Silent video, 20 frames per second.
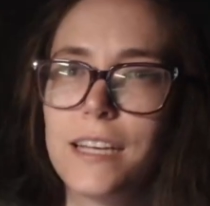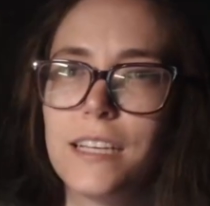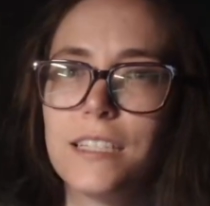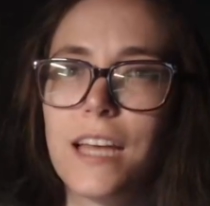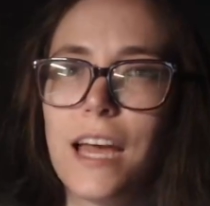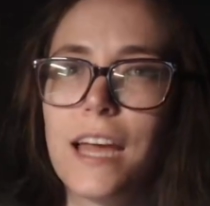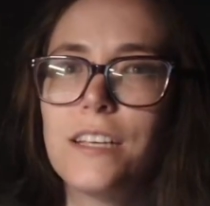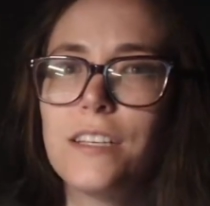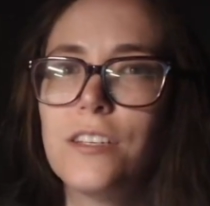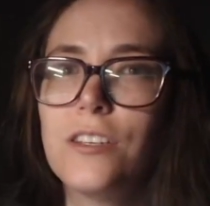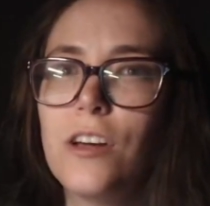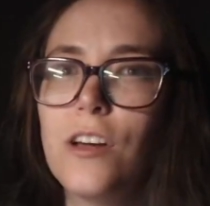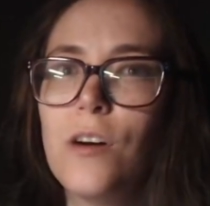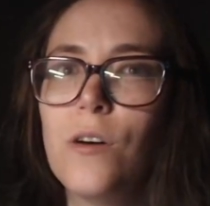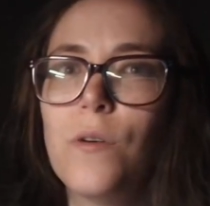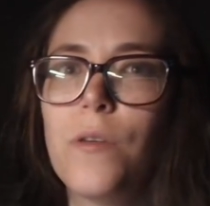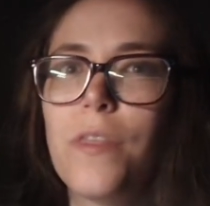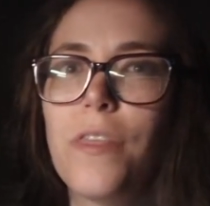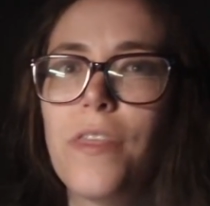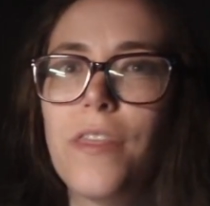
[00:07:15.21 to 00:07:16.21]

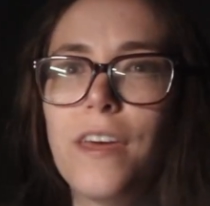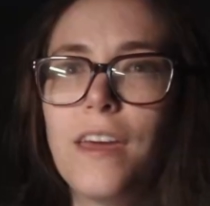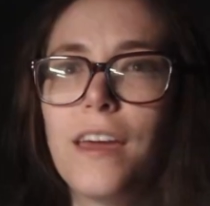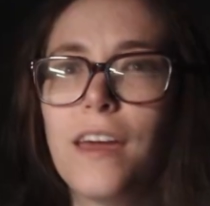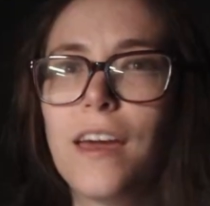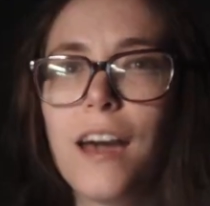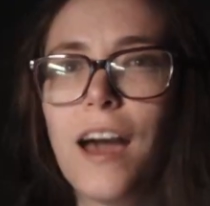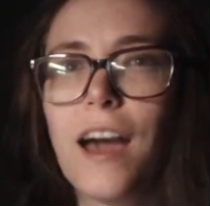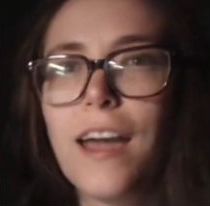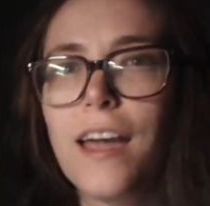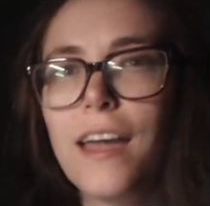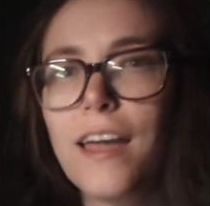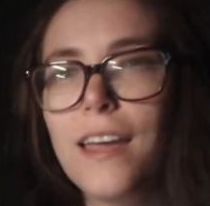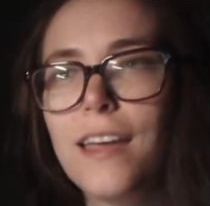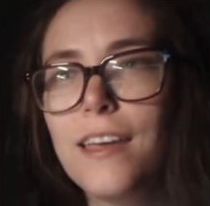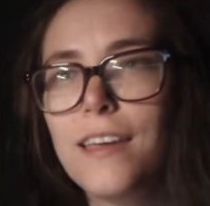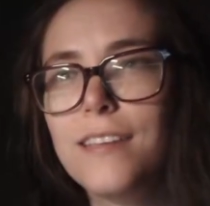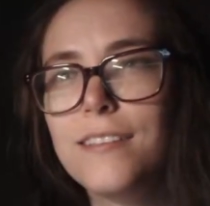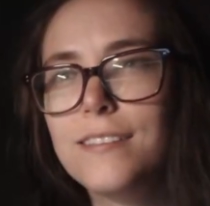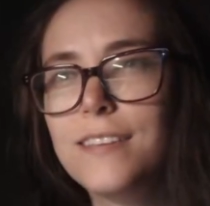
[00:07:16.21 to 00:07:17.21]
I don't think
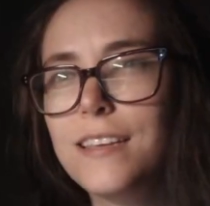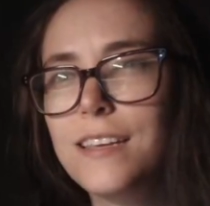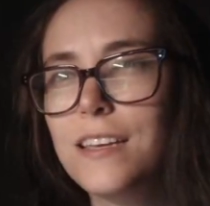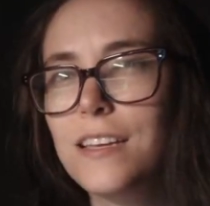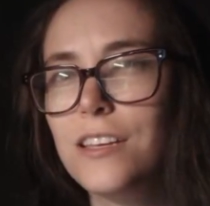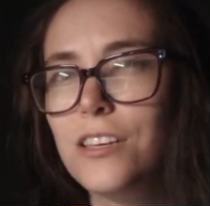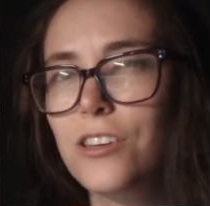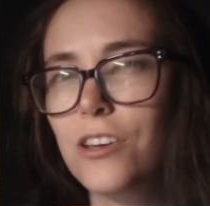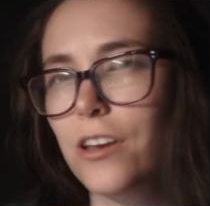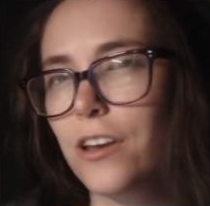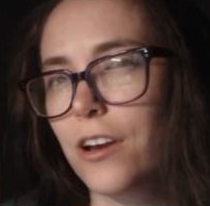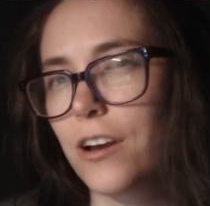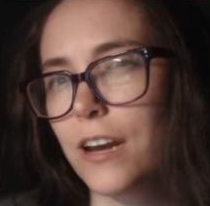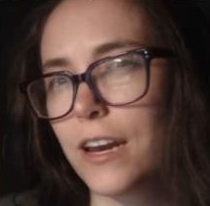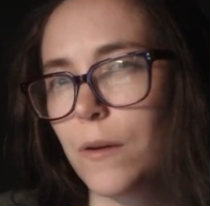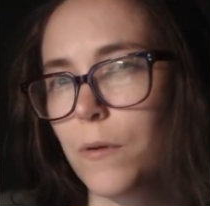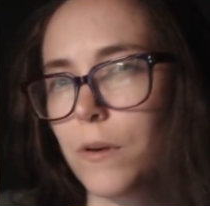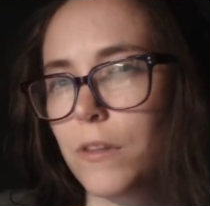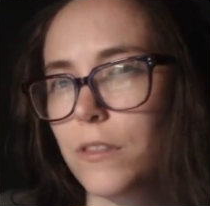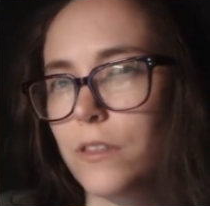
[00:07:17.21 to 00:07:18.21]
I see a
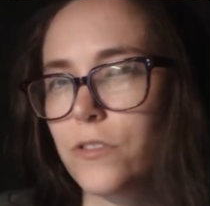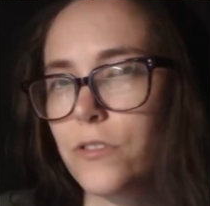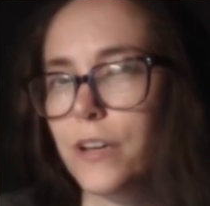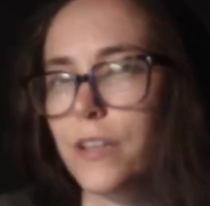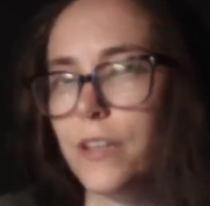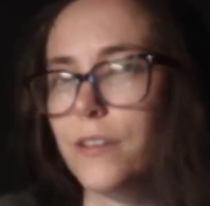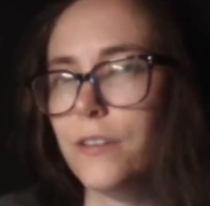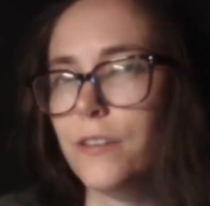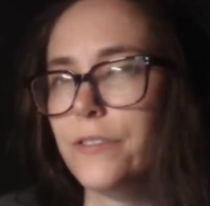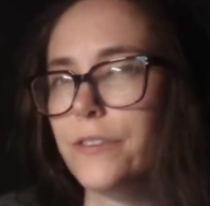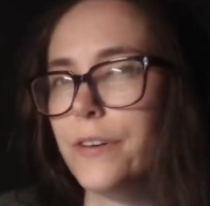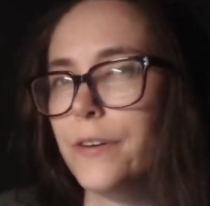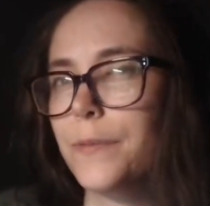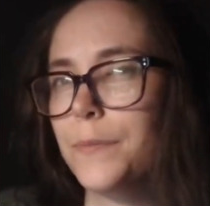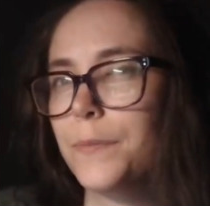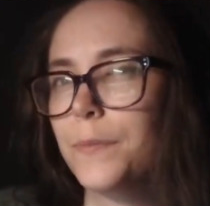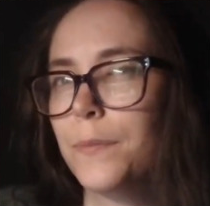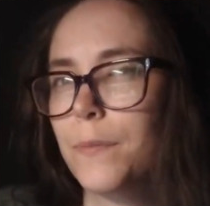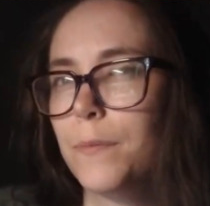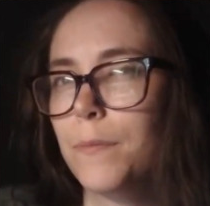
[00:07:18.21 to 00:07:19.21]
junkyard anywhere in the
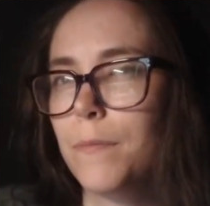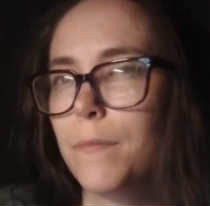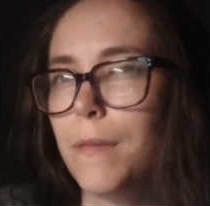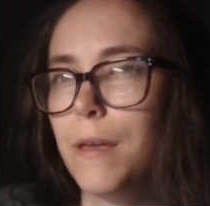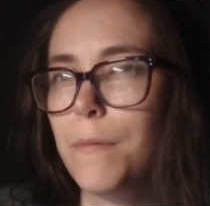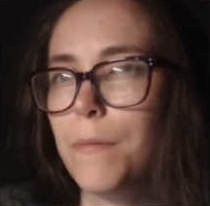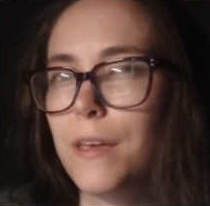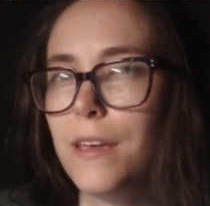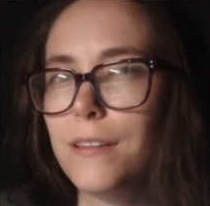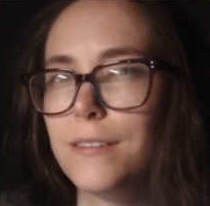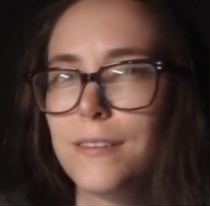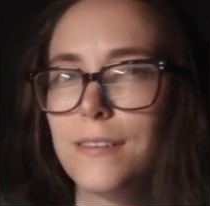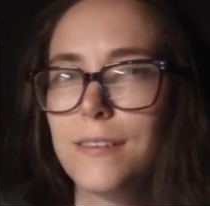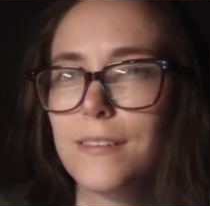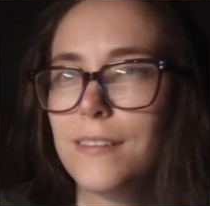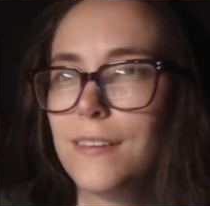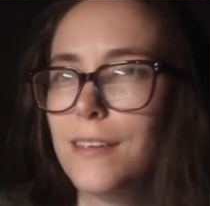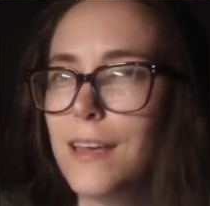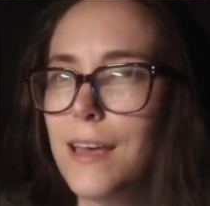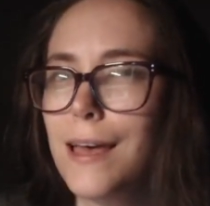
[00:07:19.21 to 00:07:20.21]
trailer, so
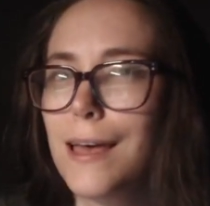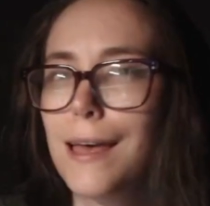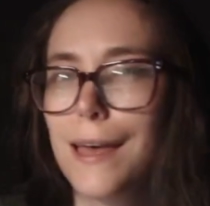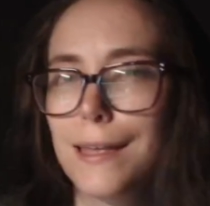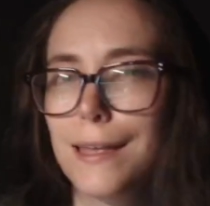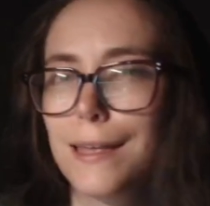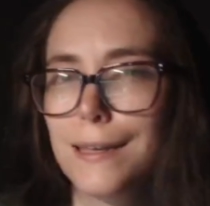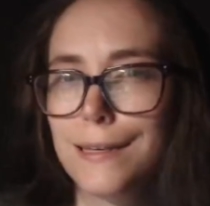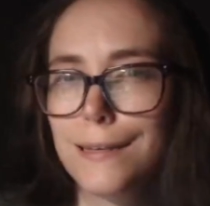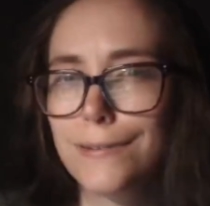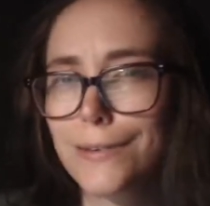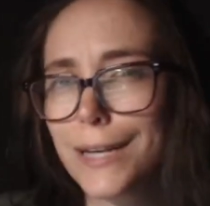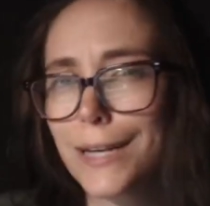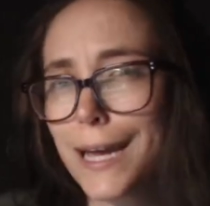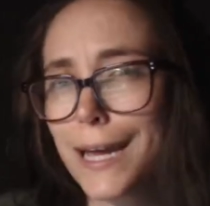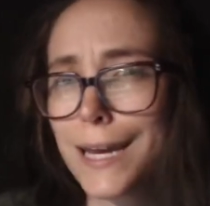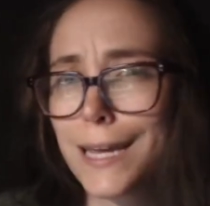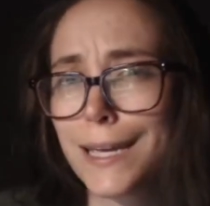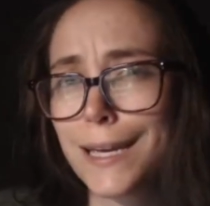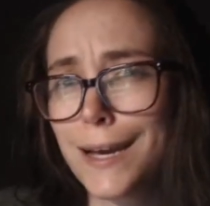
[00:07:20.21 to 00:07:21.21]
maybe it's a
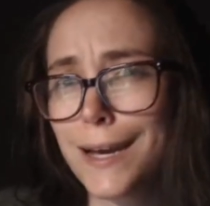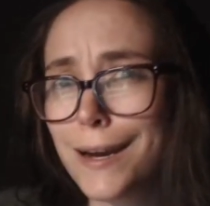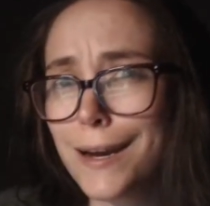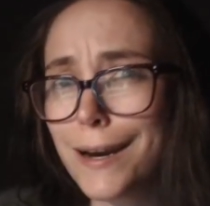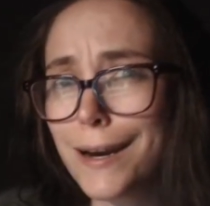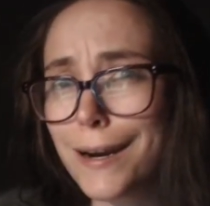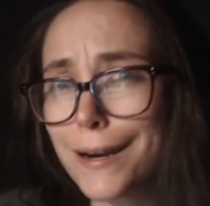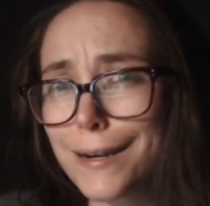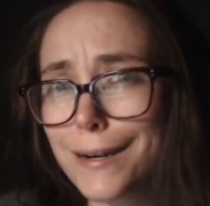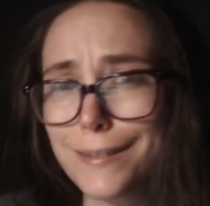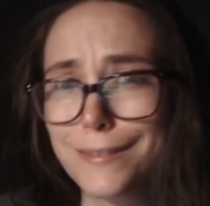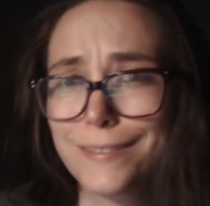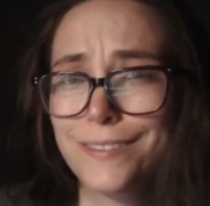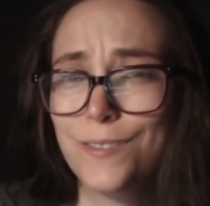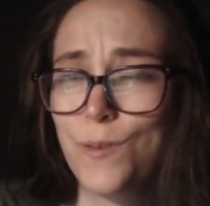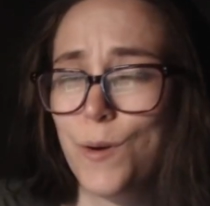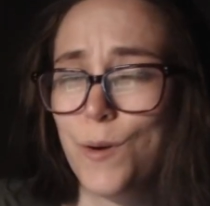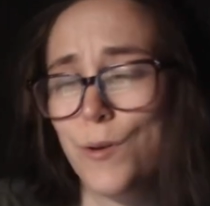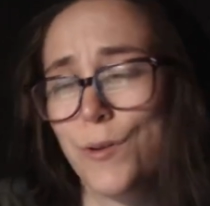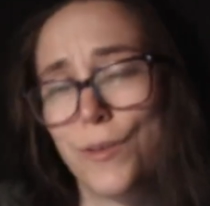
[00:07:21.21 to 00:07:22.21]
different kind of yard.
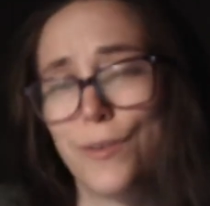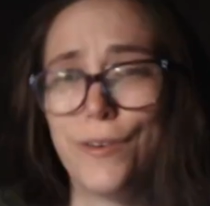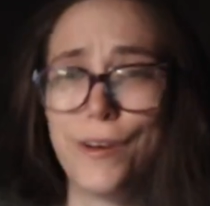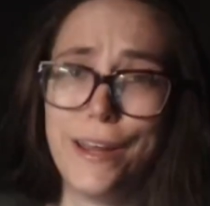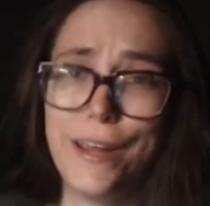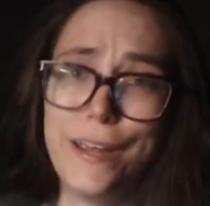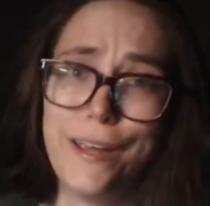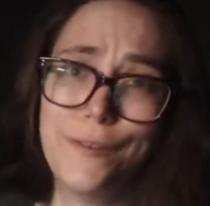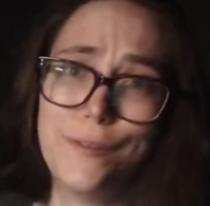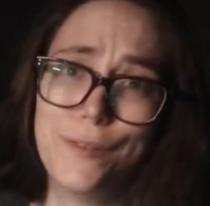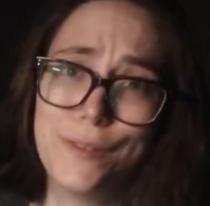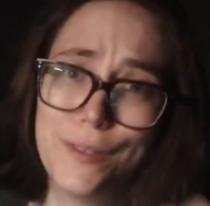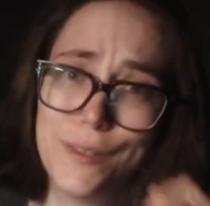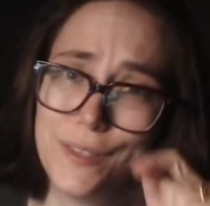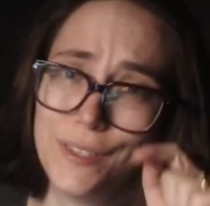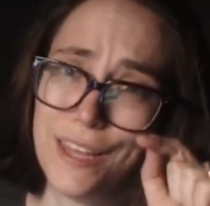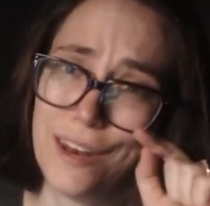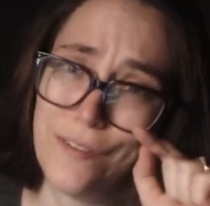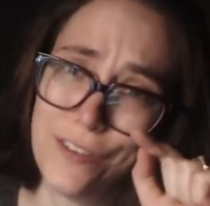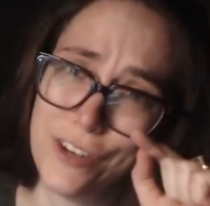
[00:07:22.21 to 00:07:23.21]
It's one with
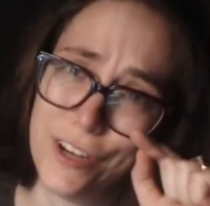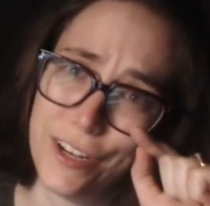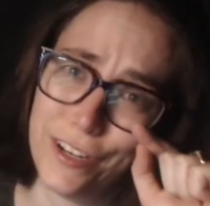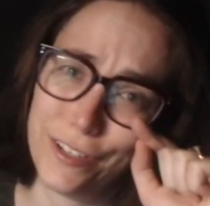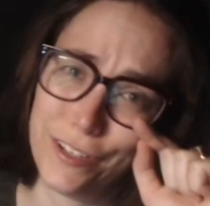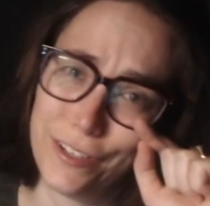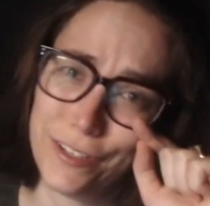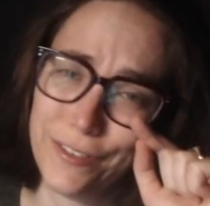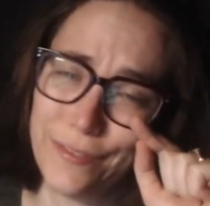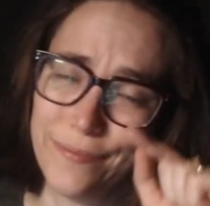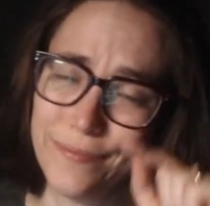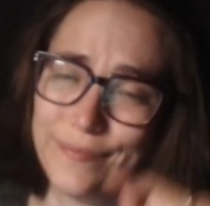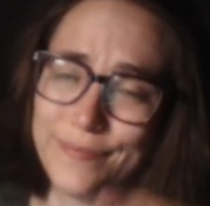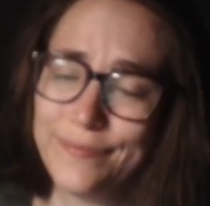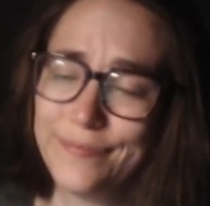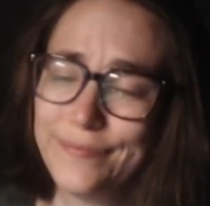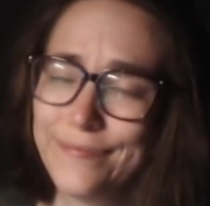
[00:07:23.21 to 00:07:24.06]
graves instead of junk.